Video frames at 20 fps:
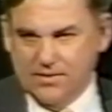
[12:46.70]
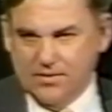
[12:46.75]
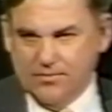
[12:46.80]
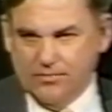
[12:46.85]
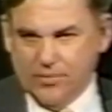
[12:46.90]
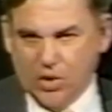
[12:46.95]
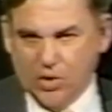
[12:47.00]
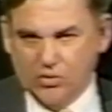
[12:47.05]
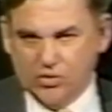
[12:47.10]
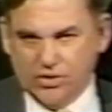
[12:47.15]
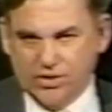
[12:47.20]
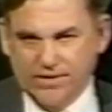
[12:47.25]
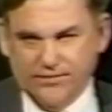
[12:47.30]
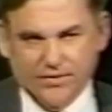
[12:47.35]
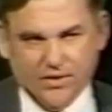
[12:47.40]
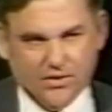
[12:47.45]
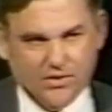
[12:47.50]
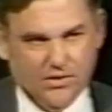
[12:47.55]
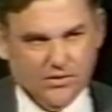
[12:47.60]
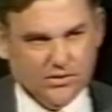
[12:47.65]
pose
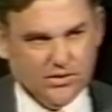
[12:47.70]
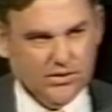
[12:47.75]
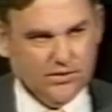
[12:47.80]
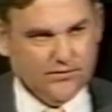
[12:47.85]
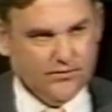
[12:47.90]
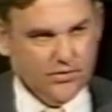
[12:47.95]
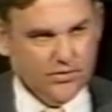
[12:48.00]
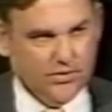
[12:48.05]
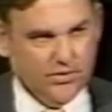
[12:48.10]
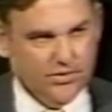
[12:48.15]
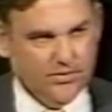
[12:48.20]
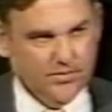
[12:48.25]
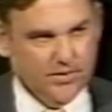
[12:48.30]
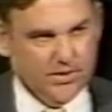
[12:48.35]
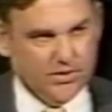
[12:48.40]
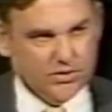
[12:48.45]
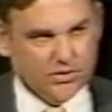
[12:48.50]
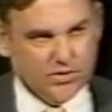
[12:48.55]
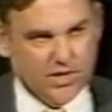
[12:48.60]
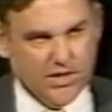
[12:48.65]
difficulties for their
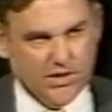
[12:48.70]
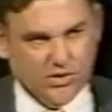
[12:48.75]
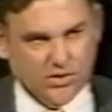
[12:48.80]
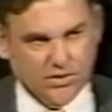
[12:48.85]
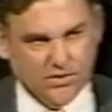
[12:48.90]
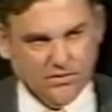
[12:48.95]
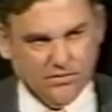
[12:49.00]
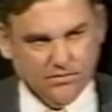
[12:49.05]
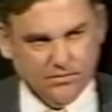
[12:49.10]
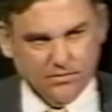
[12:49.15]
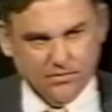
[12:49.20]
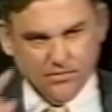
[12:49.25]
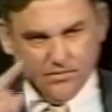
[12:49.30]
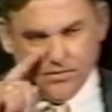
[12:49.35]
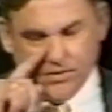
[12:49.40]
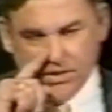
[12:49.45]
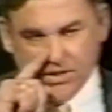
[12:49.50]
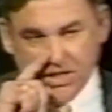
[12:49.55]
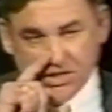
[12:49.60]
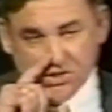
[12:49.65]
administration.
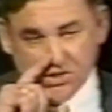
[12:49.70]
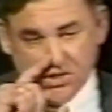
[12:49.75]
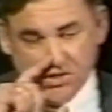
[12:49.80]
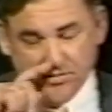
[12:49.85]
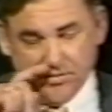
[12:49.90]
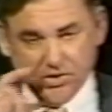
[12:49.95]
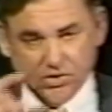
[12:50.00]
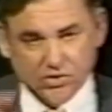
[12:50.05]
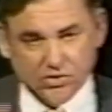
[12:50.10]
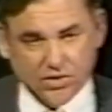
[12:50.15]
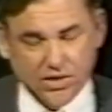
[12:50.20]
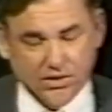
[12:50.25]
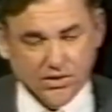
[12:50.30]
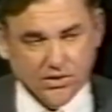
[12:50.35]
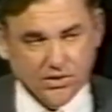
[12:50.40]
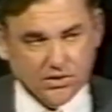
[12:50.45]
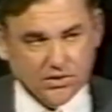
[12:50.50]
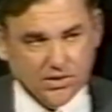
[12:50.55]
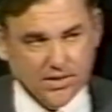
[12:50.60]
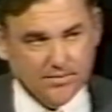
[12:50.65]
The Nixon
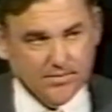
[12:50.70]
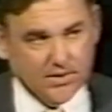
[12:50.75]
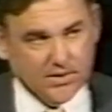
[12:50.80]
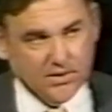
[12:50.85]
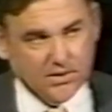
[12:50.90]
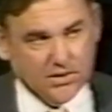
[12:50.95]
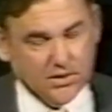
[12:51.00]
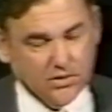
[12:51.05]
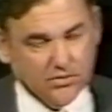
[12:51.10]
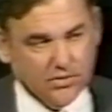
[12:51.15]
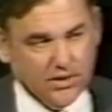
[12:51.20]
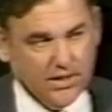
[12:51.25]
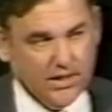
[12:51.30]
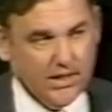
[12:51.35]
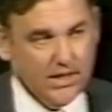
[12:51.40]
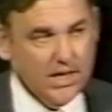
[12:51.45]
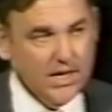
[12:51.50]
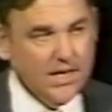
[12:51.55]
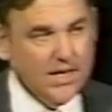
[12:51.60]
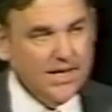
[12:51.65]
administration, to some degree,
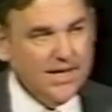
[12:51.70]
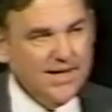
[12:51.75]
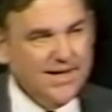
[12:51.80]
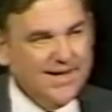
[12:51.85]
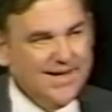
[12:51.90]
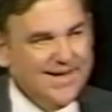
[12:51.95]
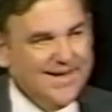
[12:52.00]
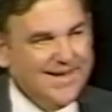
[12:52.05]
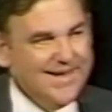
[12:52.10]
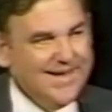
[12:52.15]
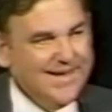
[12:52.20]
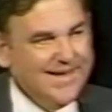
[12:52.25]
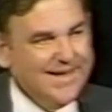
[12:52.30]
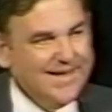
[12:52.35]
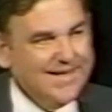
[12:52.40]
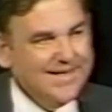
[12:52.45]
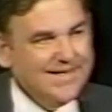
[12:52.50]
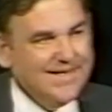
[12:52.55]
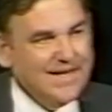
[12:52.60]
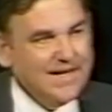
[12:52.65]

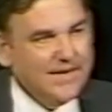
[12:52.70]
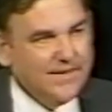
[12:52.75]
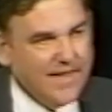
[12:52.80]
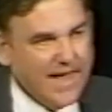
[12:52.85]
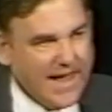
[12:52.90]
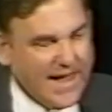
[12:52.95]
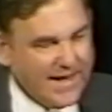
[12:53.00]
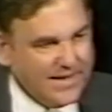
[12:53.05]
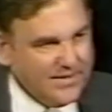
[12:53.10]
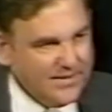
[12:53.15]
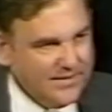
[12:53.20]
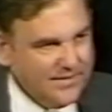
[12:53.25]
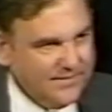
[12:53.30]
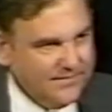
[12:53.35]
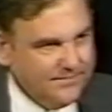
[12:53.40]
did that